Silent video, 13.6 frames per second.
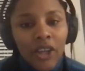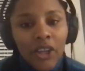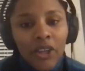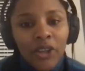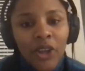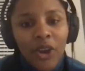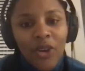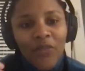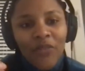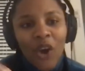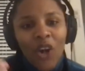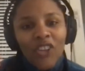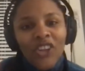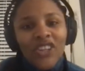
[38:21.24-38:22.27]
you know,
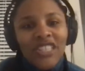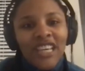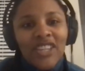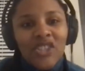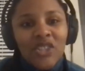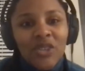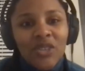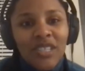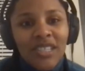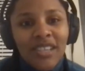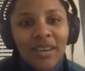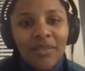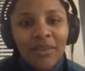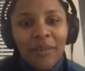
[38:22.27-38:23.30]
all those excuses
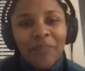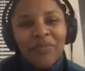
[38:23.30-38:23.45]
of,